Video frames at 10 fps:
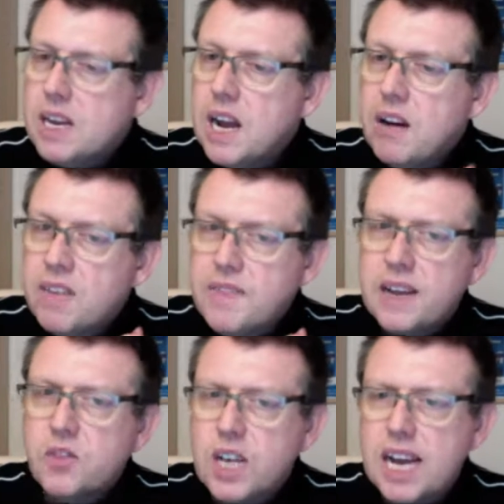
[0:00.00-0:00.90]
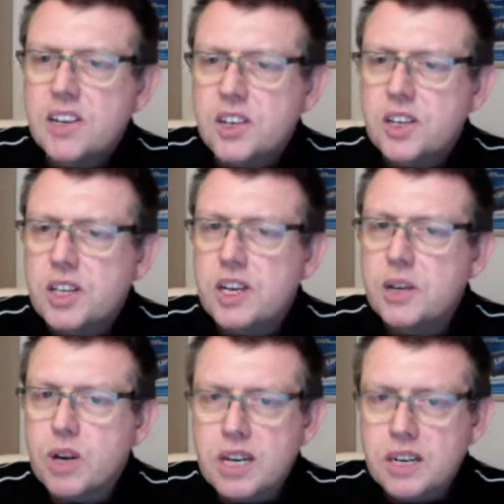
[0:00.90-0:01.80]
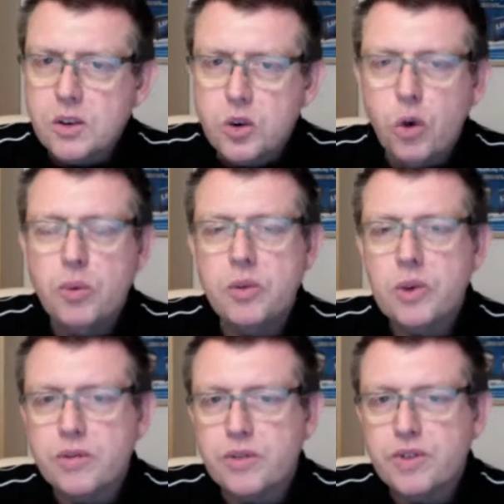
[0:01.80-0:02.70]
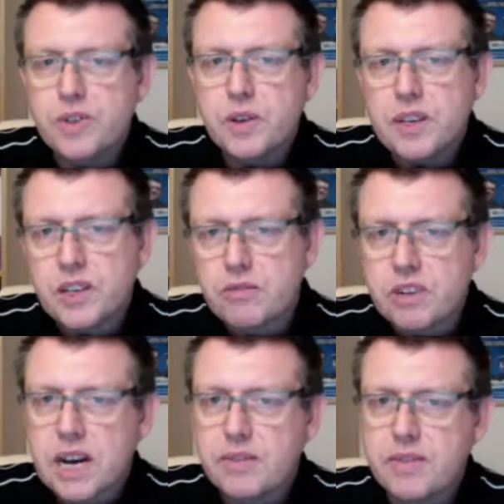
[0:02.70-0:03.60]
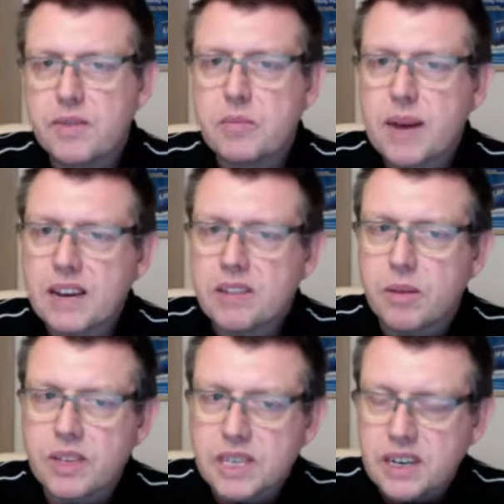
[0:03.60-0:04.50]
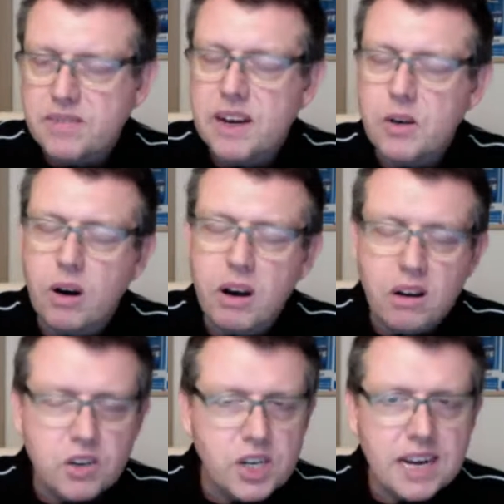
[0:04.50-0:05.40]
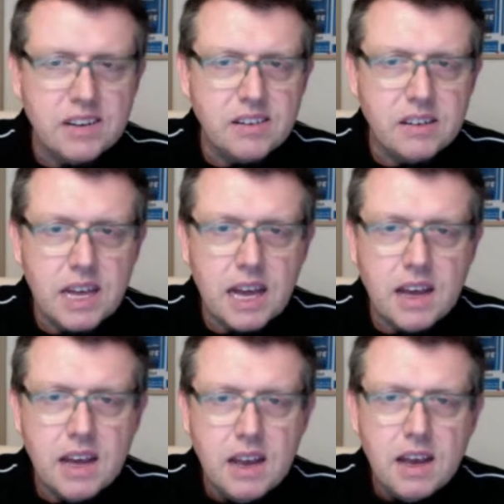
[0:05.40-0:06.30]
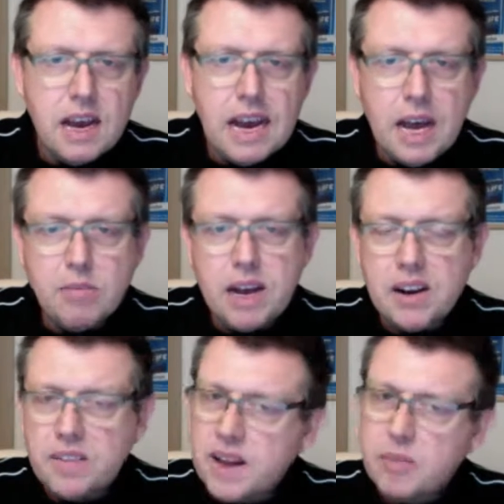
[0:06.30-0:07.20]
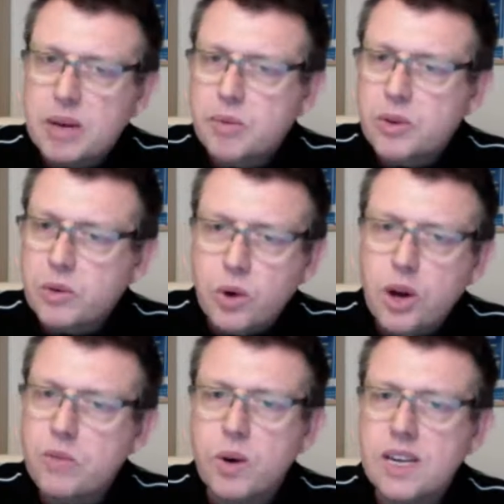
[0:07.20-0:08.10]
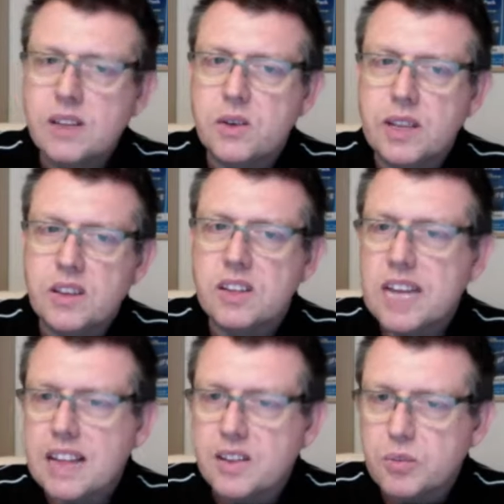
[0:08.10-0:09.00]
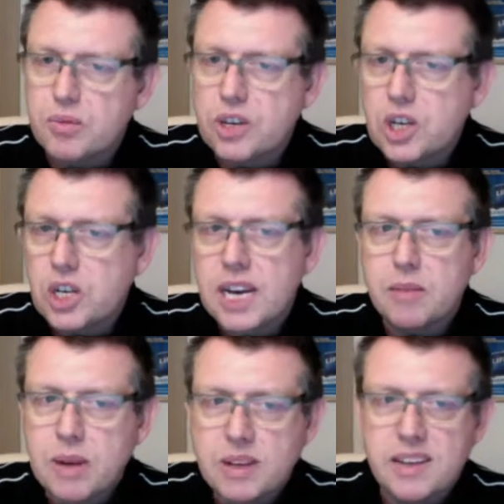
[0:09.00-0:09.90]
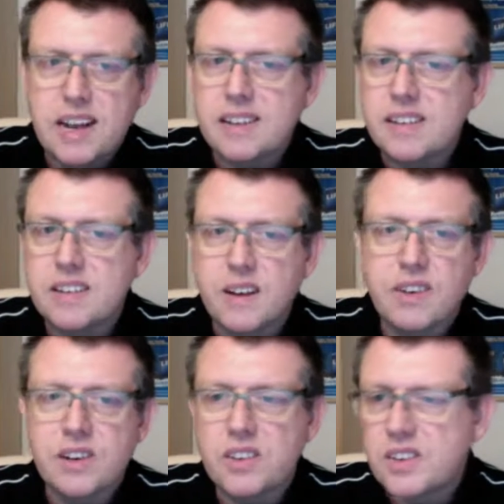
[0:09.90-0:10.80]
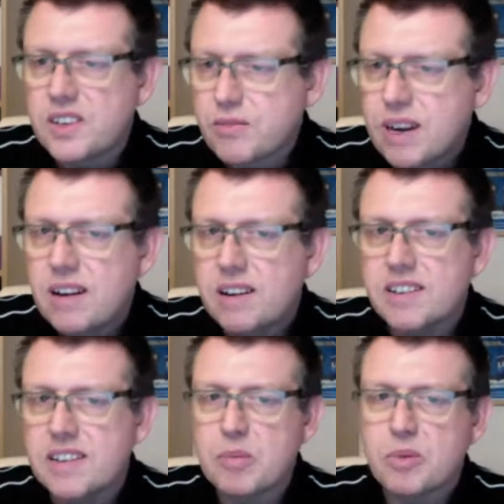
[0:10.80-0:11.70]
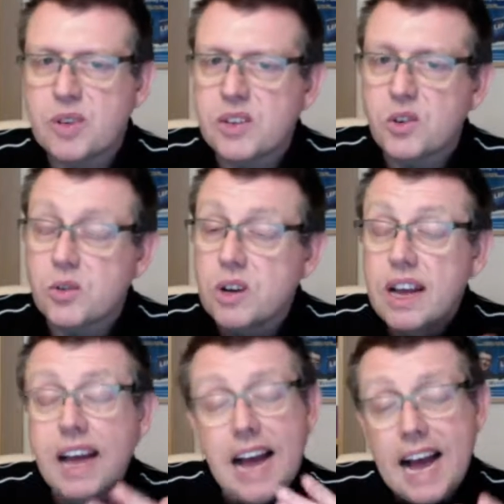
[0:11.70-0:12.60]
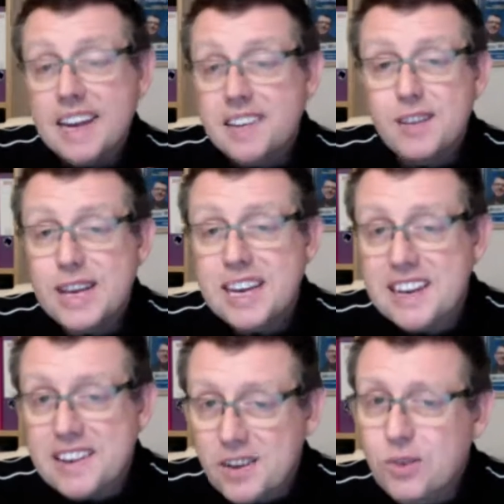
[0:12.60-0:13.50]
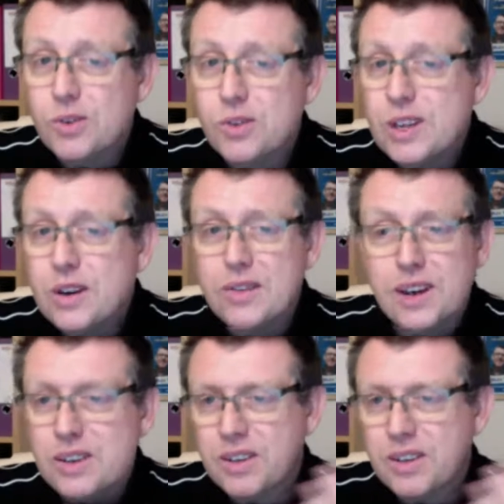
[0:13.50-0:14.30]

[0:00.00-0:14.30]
I found challenges, certainly working in the corporate world for a few years to recover from the bankruptcy. I found quite a lot of challenges there. And I found people that weren't willing to understand and appreciate personality diversity, realizing their potential, and indeed the laws of the universe.